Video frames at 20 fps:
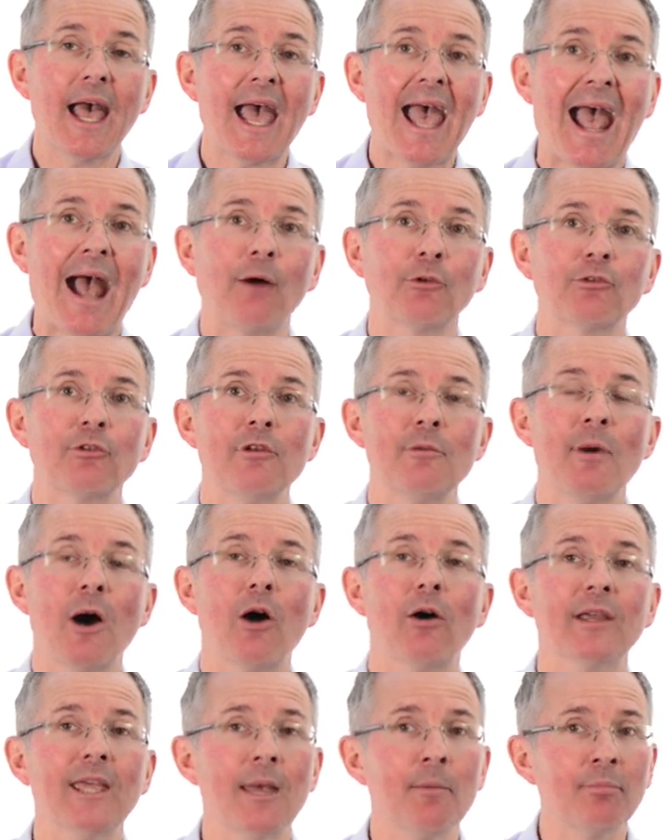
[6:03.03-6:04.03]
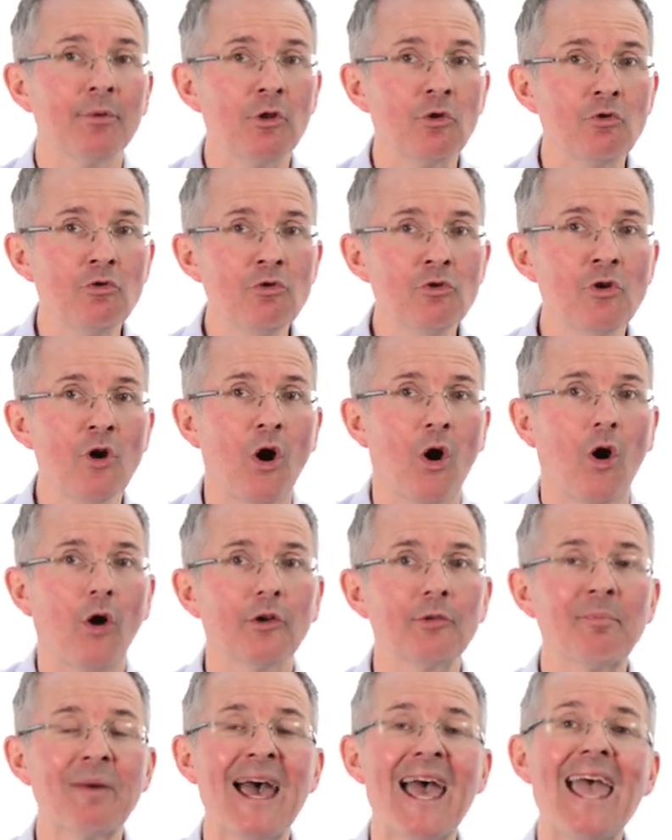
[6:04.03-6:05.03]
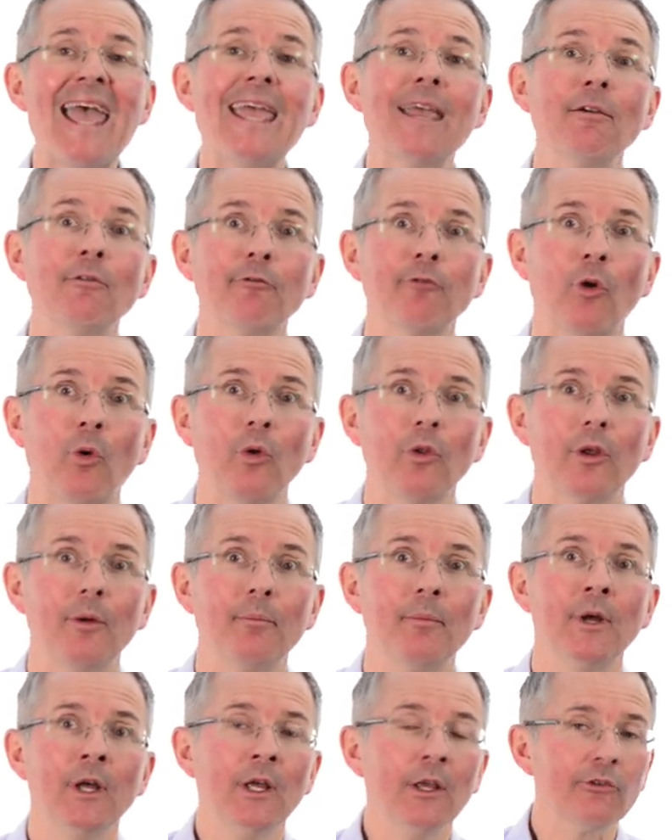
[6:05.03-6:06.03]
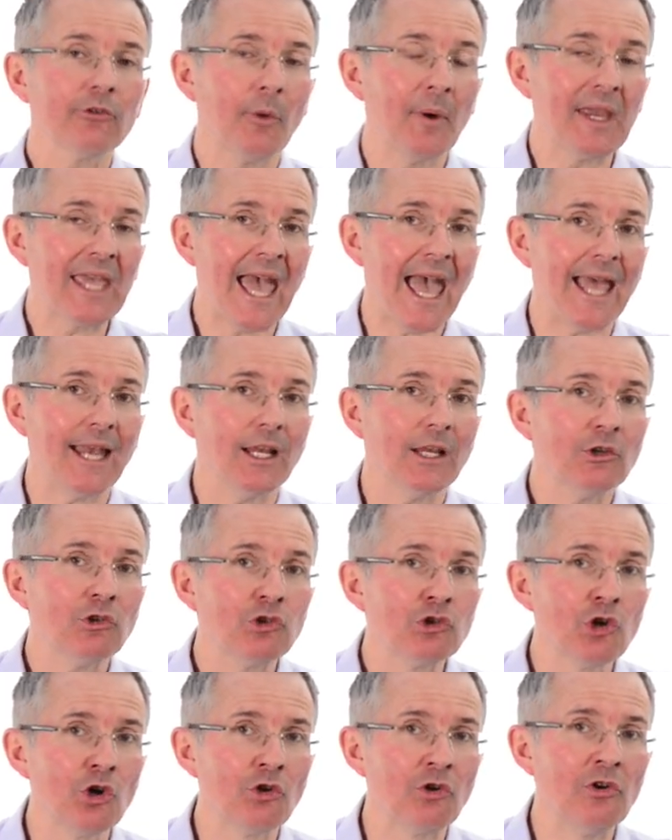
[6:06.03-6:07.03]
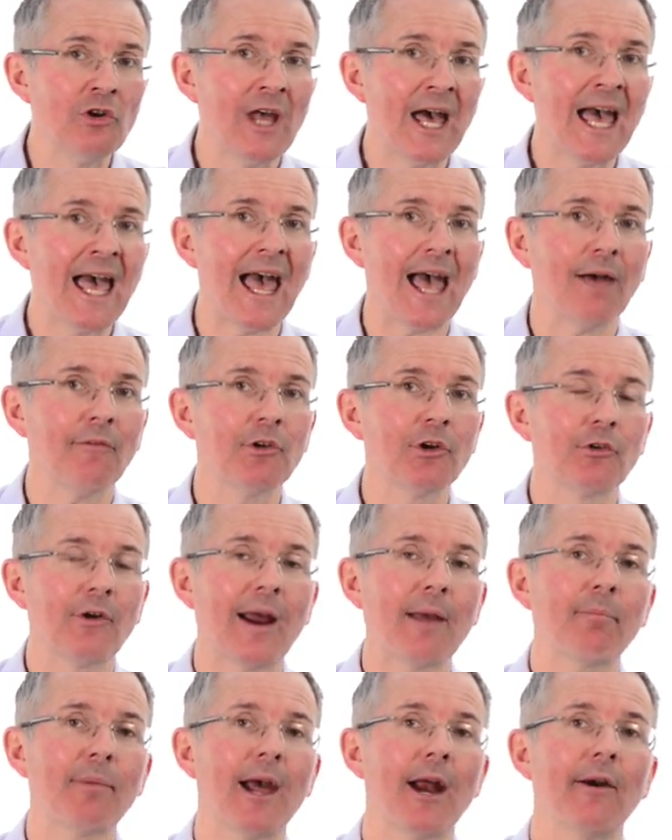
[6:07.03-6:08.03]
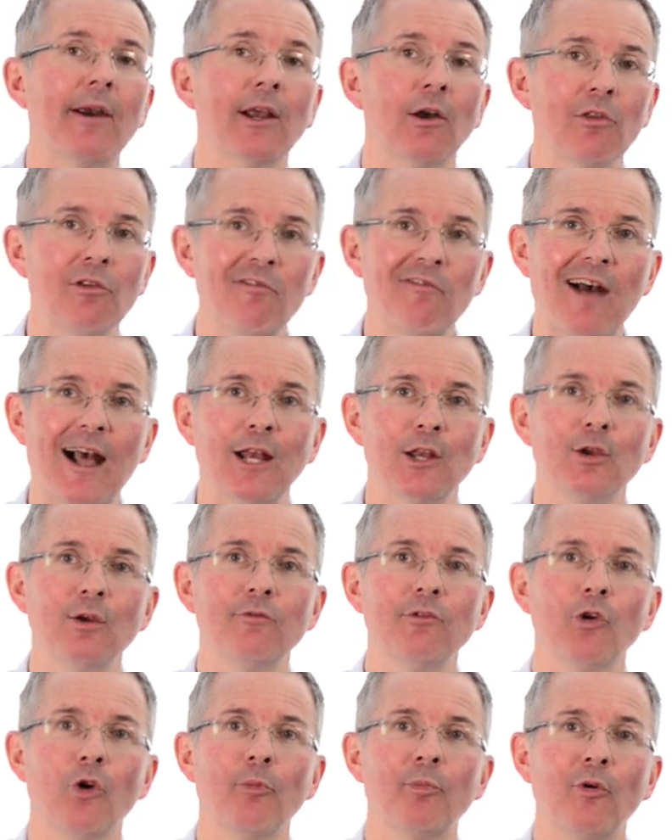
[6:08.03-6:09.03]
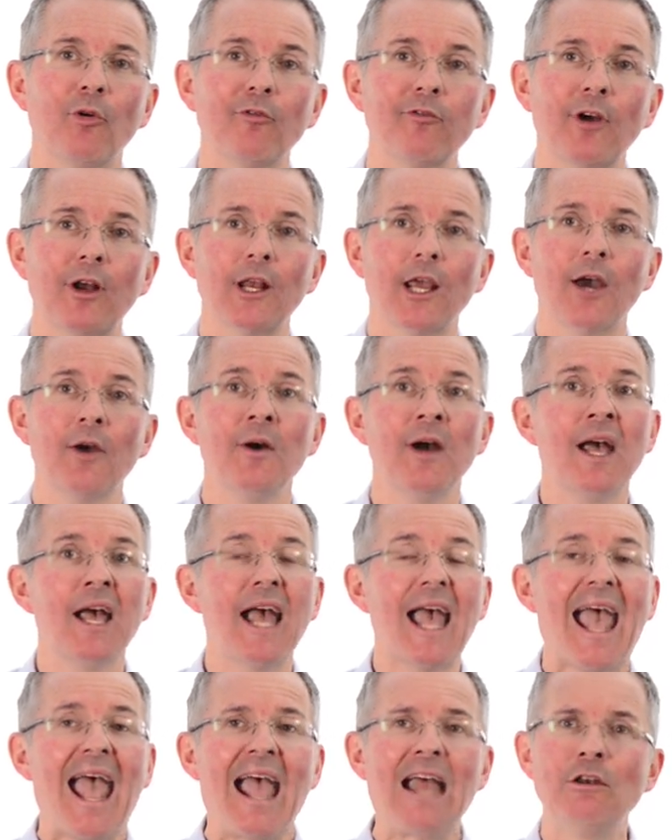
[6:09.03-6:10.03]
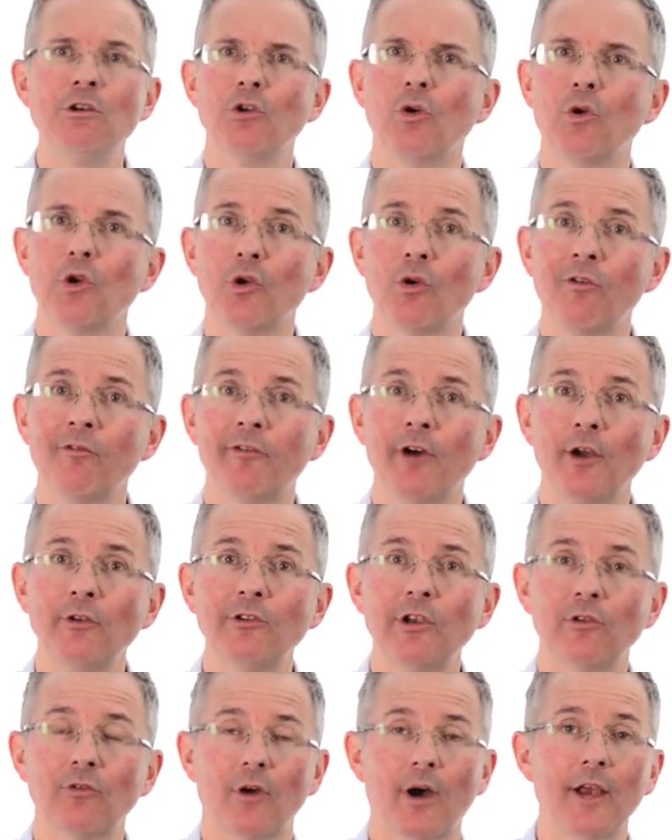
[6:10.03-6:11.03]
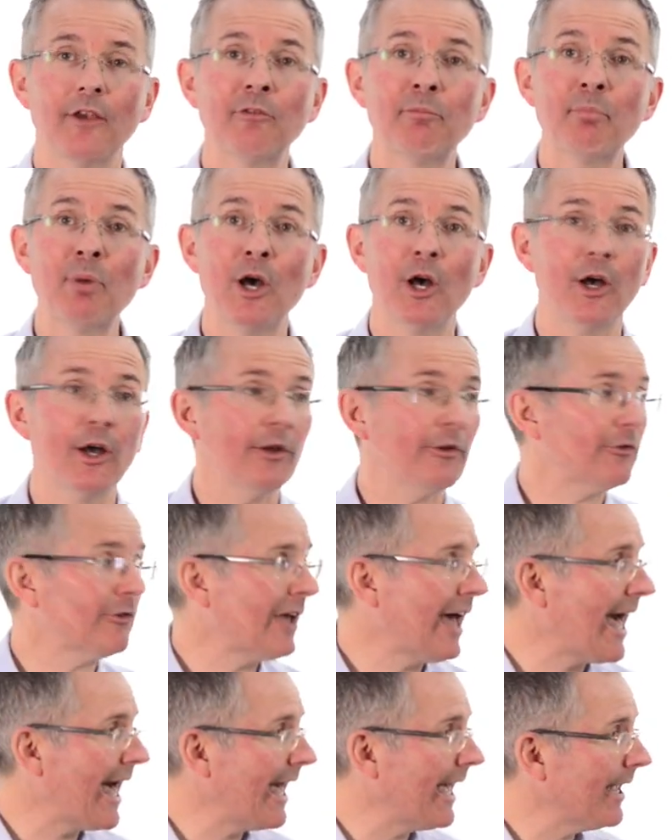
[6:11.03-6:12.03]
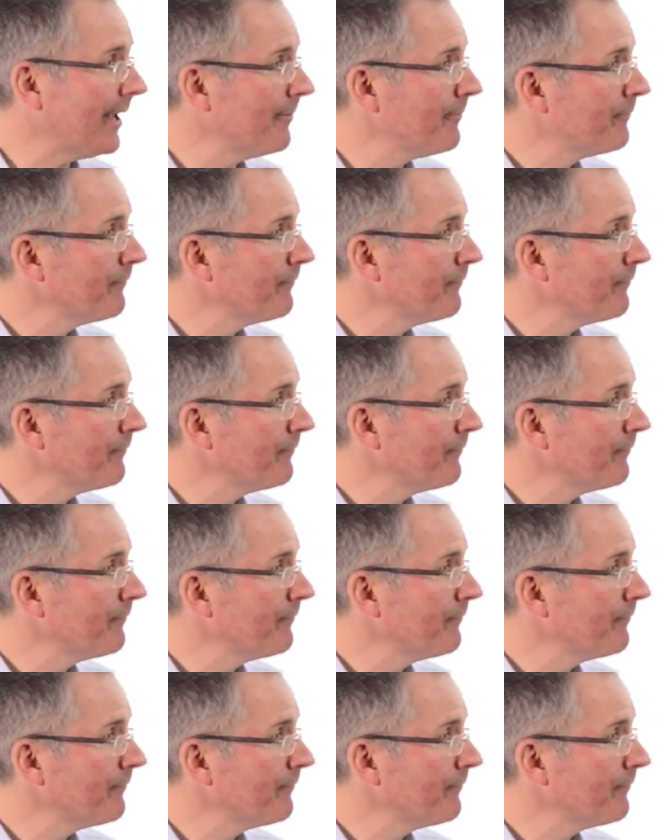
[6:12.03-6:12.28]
out of the market, but not paying for them. So again, it shouldn't have a direct bearing on the value of your portfolio and or your voting rights per se.